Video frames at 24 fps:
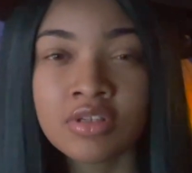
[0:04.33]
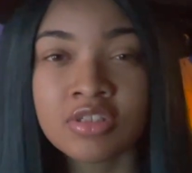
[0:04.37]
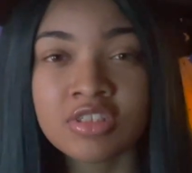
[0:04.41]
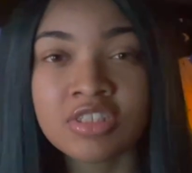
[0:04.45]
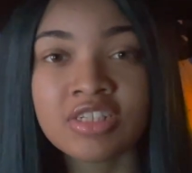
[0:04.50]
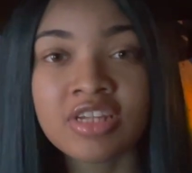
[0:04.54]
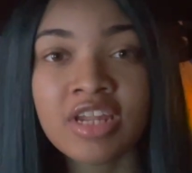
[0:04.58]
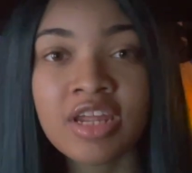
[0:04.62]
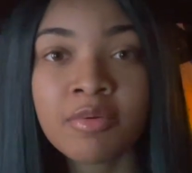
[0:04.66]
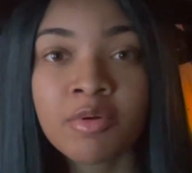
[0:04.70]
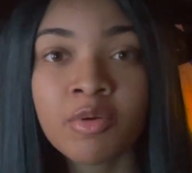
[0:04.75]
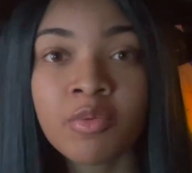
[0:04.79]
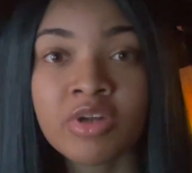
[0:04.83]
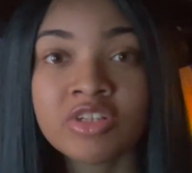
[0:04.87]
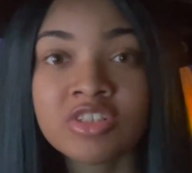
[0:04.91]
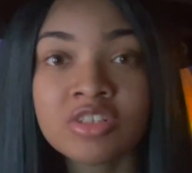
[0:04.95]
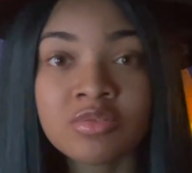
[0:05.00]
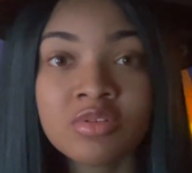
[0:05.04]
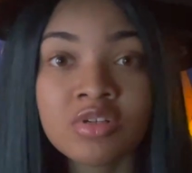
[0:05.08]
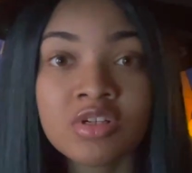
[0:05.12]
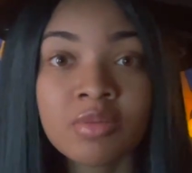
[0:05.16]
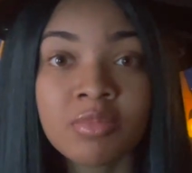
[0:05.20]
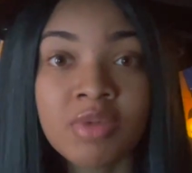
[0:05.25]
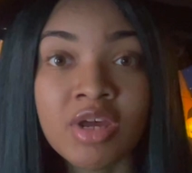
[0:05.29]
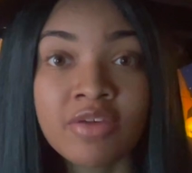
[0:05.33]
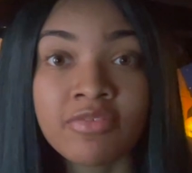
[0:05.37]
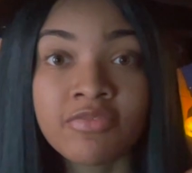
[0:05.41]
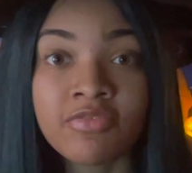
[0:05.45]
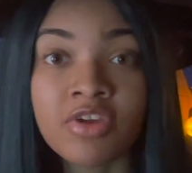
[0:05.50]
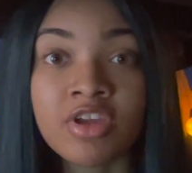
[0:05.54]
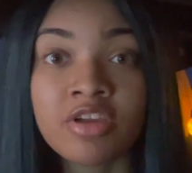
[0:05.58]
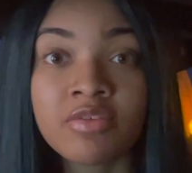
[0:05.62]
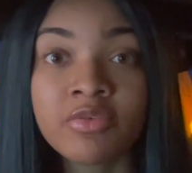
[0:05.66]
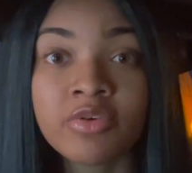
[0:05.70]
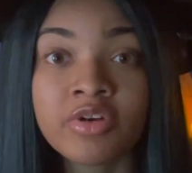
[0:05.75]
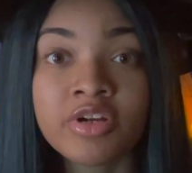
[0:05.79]
Today we're watching one of my
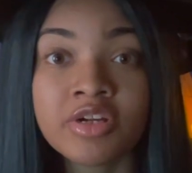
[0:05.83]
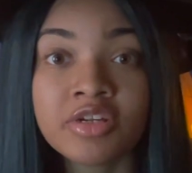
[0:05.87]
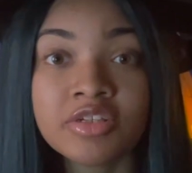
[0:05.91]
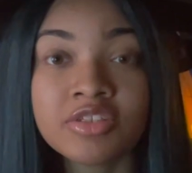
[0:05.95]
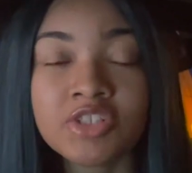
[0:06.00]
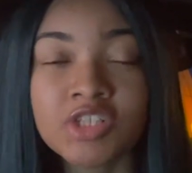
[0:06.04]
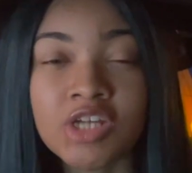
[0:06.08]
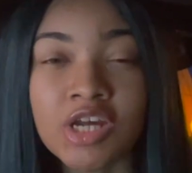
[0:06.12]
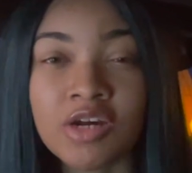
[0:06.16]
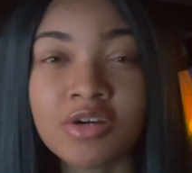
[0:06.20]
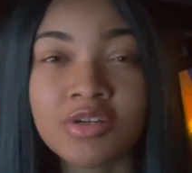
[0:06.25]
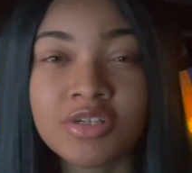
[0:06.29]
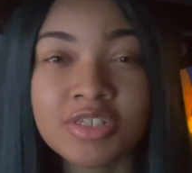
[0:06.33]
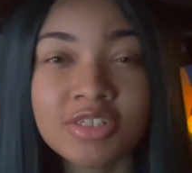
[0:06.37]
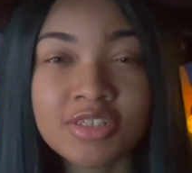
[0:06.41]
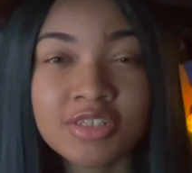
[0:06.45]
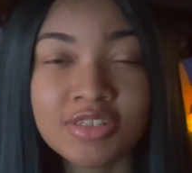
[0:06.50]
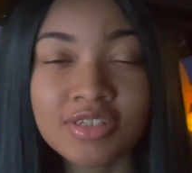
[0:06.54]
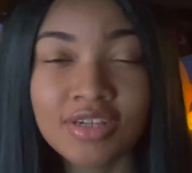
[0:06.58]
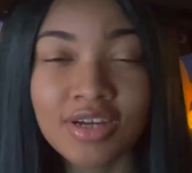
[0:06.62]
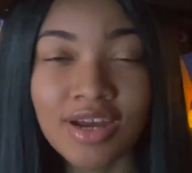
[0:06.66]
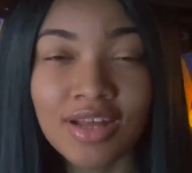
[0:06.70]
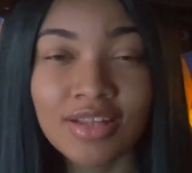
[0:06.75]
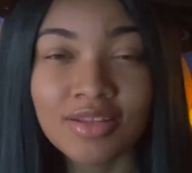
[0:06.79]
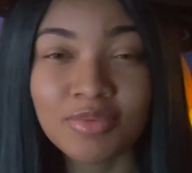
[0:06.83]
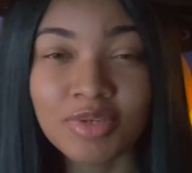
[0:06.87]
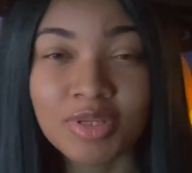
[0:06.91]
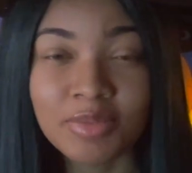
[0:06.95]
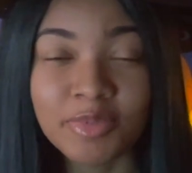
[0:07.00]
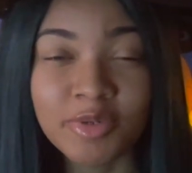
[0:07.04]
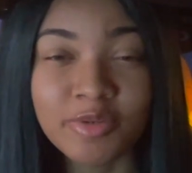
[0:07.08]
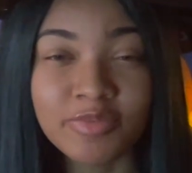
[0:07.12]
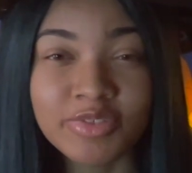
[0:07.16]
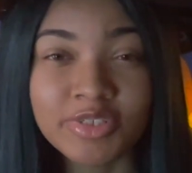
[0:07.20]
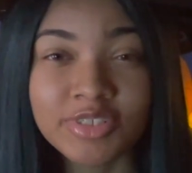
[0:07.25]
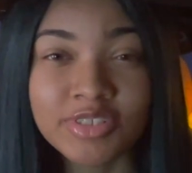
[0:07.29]
favorite childhood Halloween
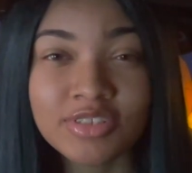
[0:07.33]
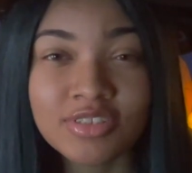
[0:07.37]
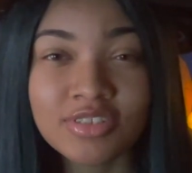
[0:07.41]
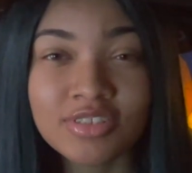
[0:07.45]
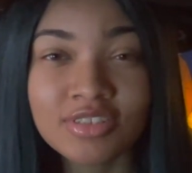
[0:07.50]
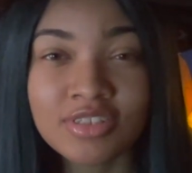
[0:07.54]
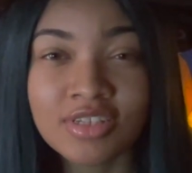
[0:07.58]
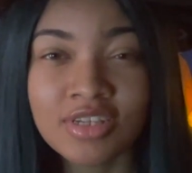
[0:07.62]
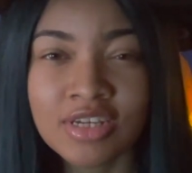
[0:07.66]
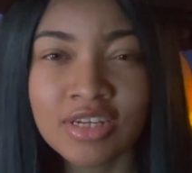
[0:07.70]
movies